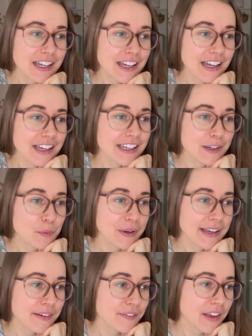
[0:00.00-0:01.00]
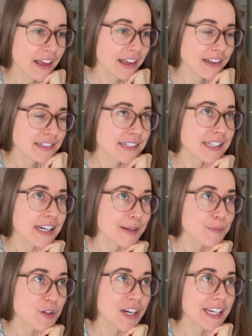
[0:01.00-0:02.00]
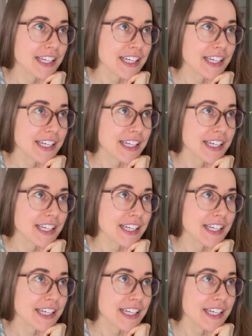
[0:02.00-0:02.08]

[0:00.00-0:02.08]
a heat wave and I'm trying to